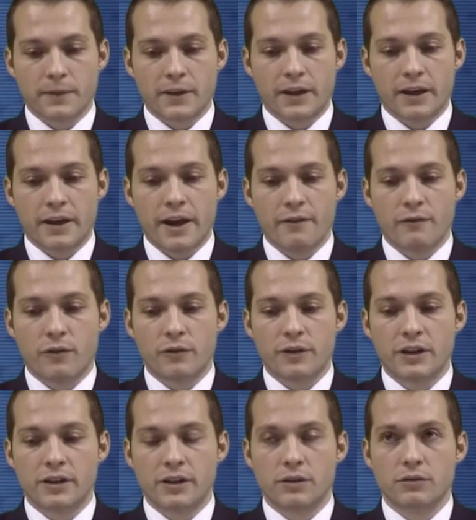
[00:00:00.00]
can have a
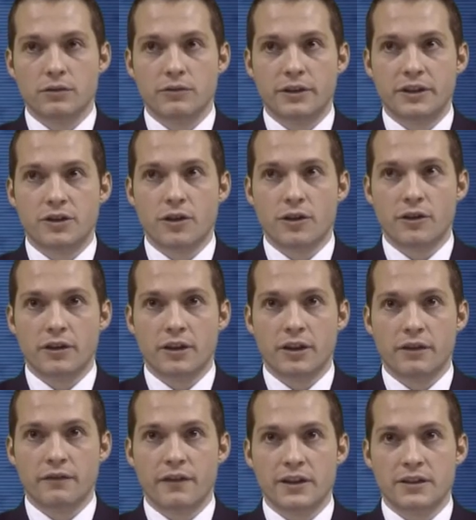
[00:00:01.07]
really good return on
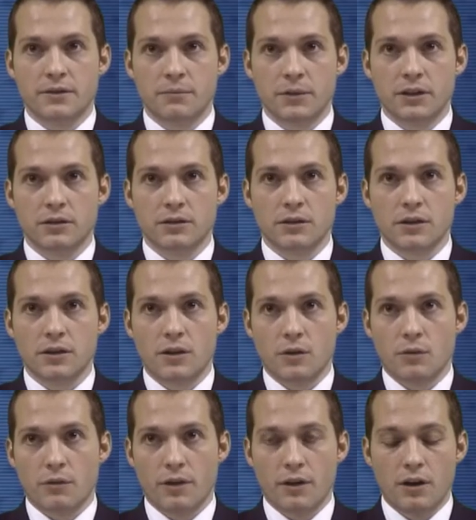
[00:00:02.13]
investment
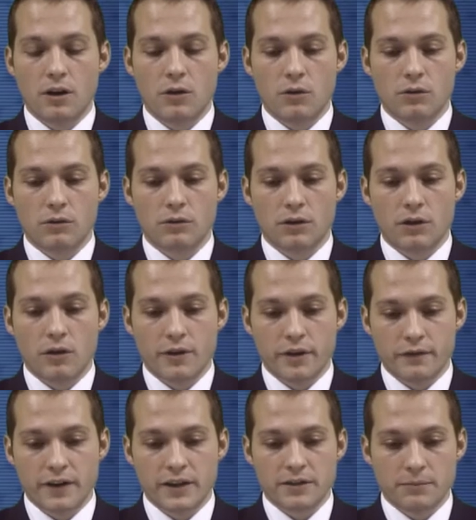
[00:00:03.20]
with low
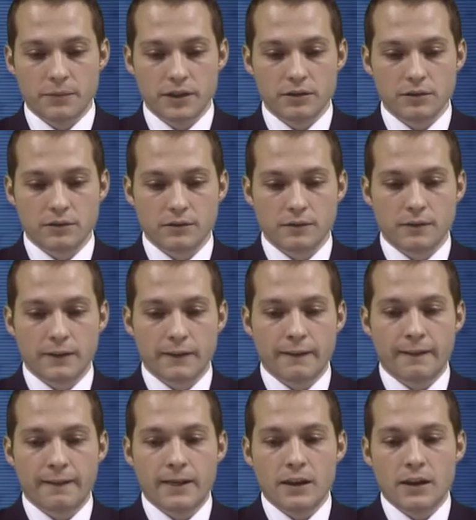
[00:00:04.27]
investment,
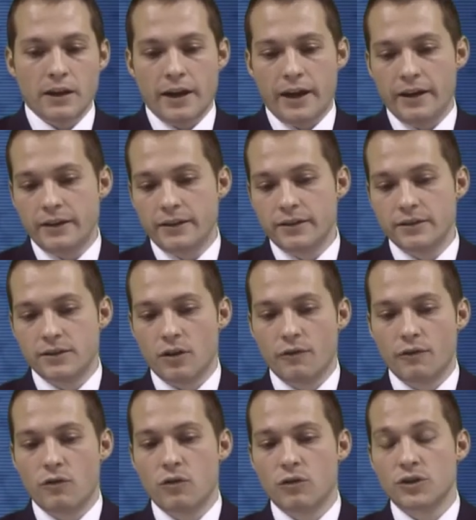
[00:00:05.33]
and it is
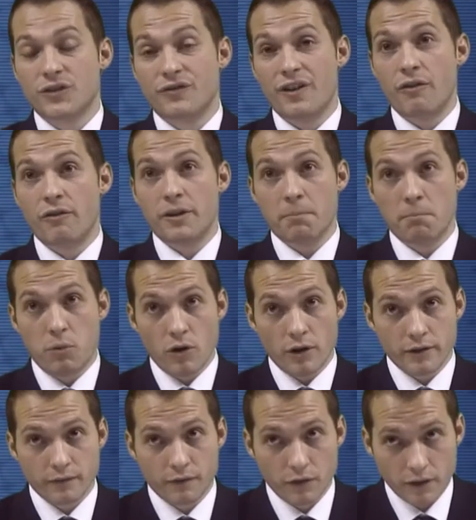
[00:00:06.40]
of course very
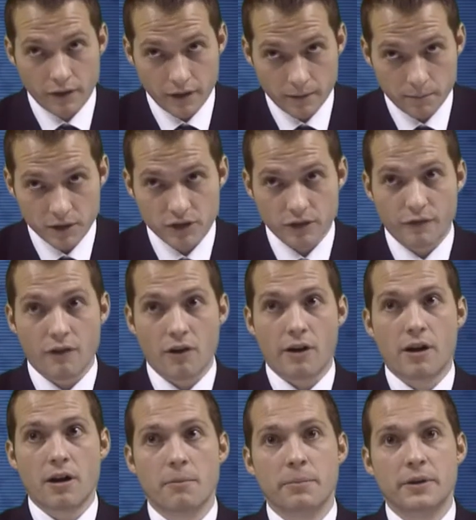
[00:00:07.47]
important for the image of our
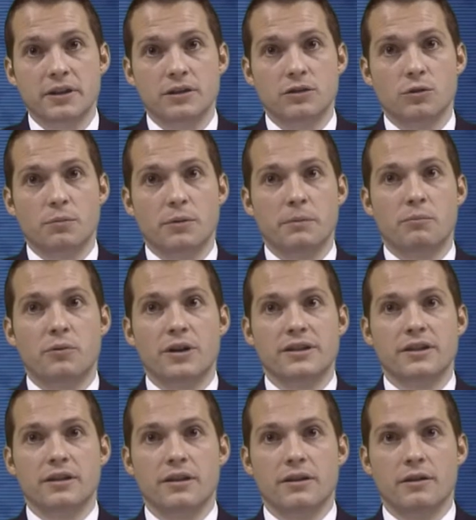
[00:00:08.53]
company to be
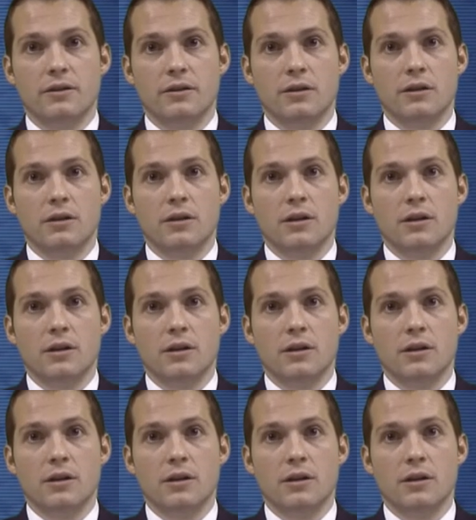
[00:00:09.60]
present in the